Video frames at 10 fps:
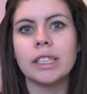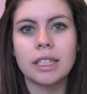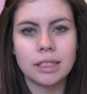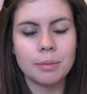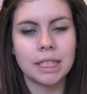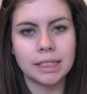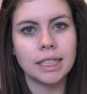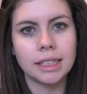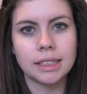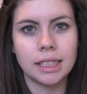It doesn't make
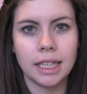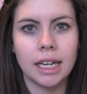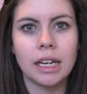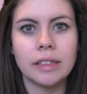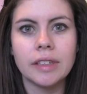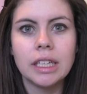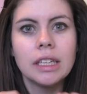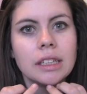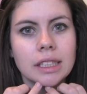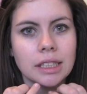sense to have
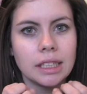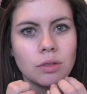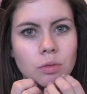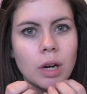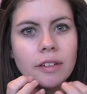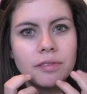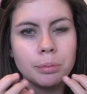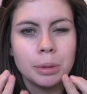these like rough